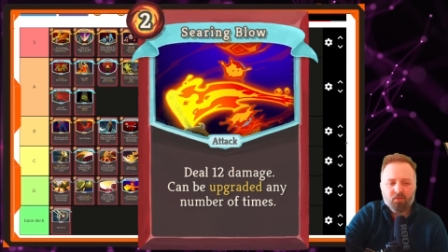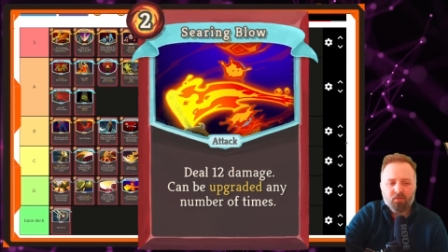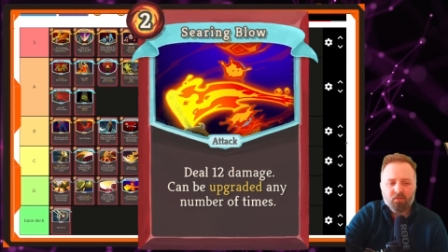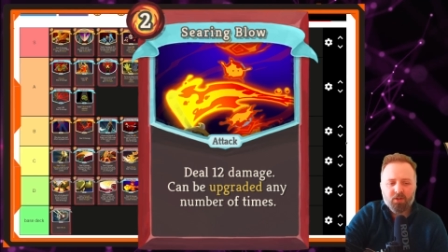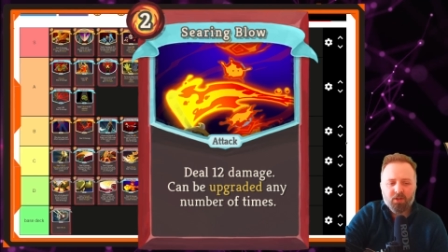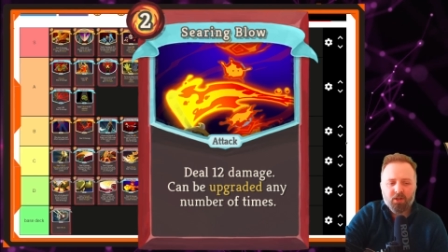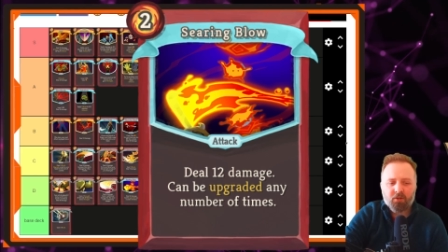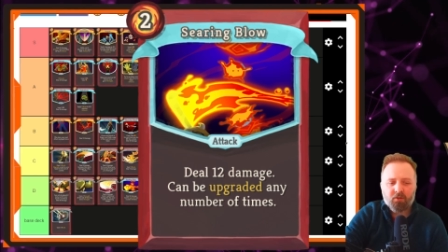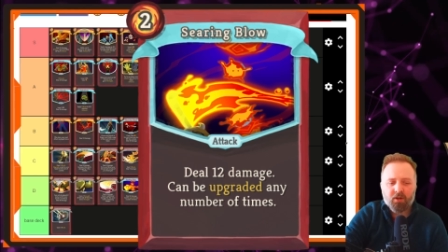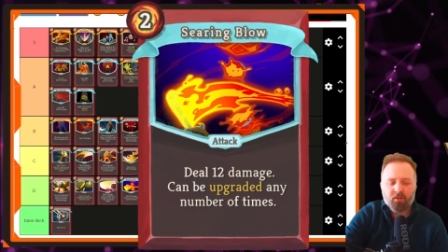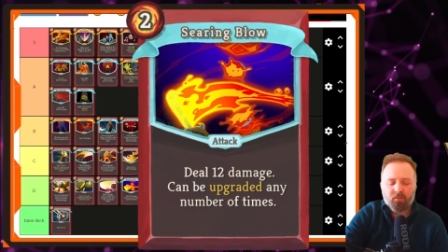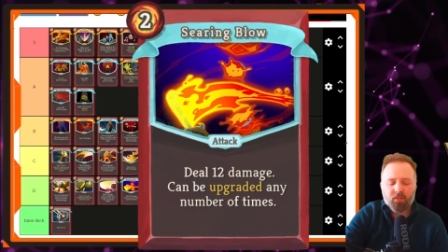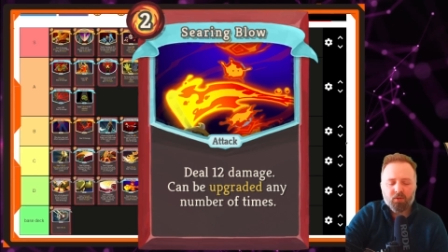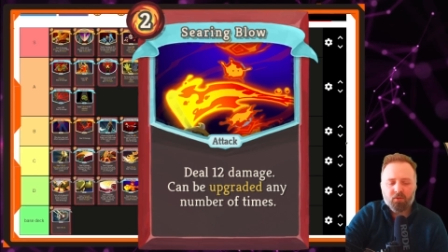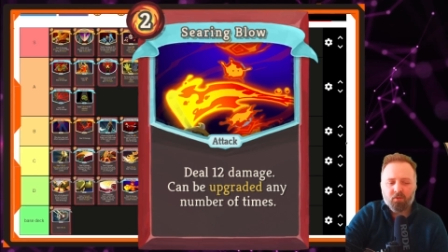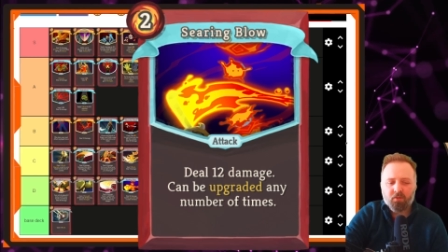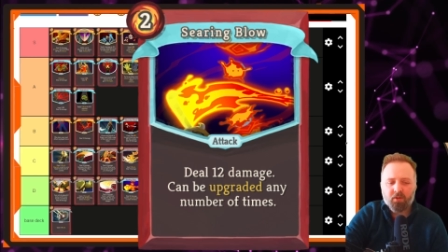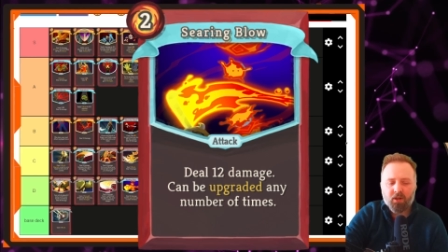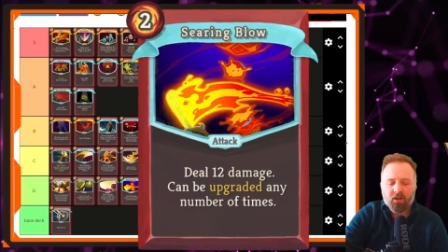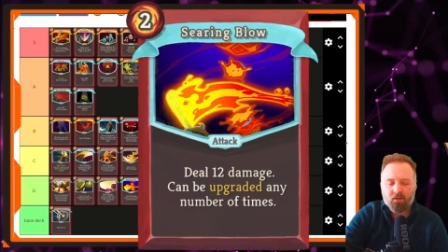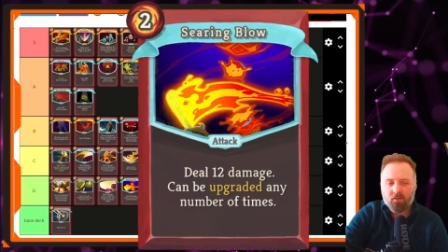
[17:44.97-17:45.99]
Searing
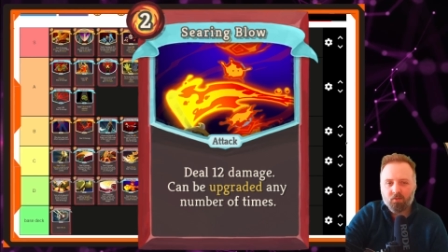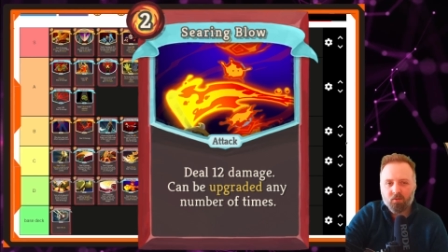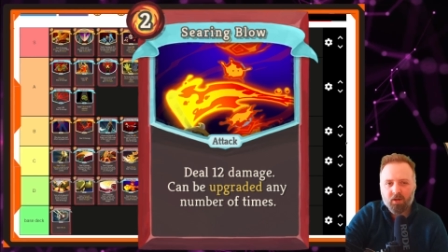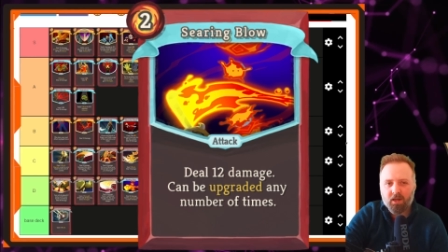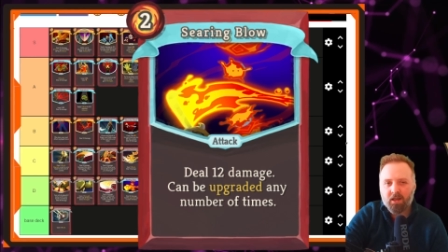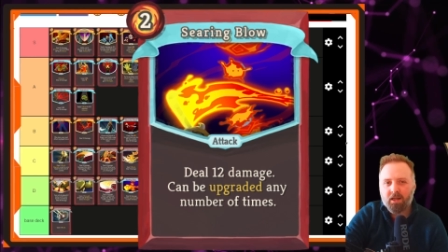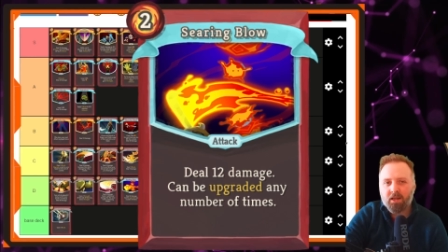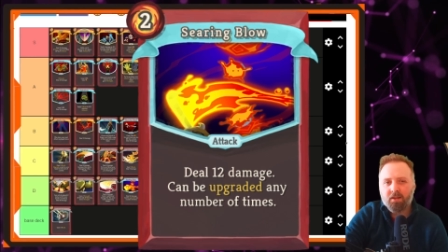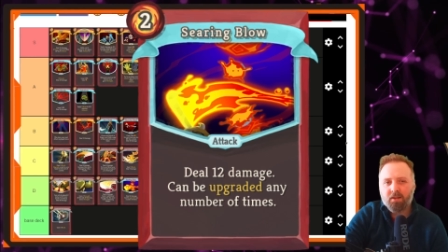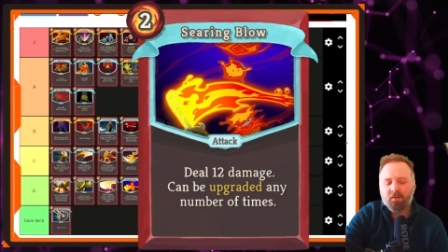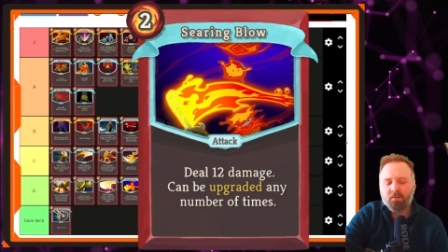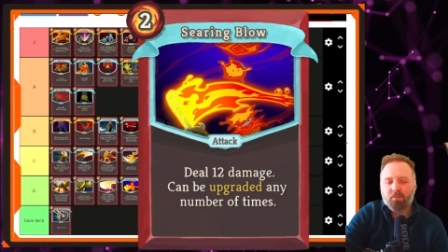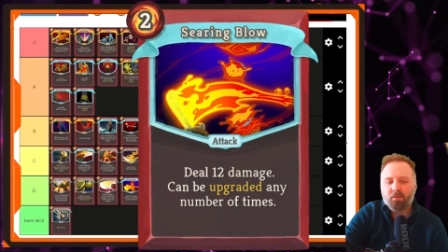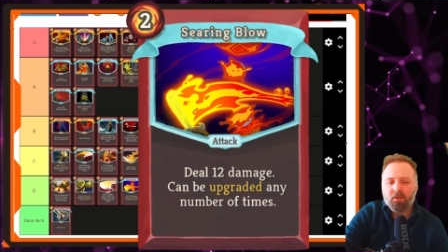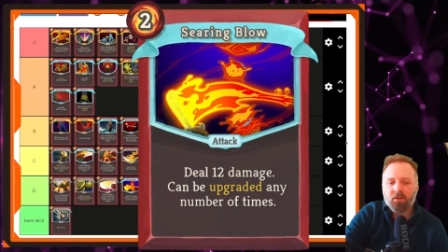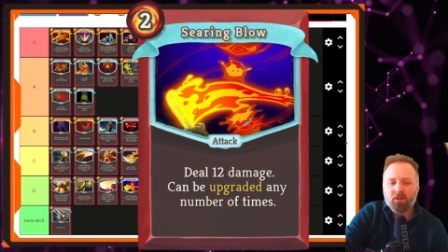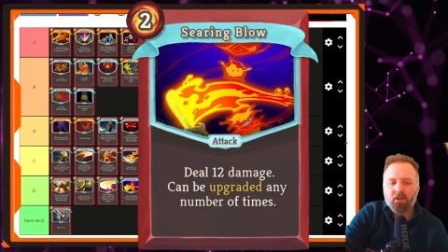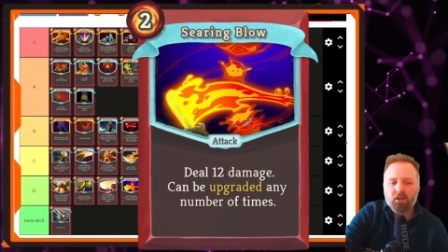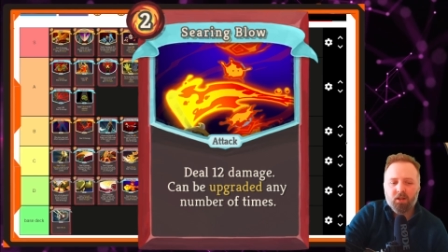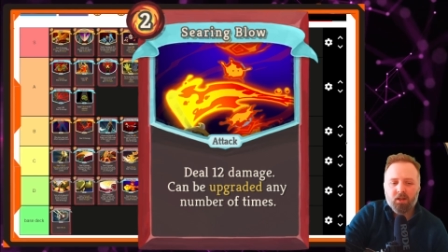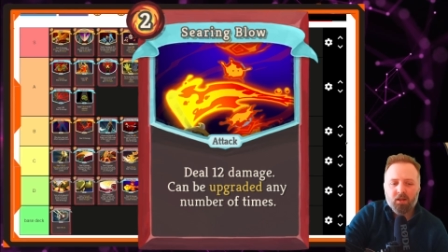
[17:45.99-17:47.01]
Blow, then go ahead, but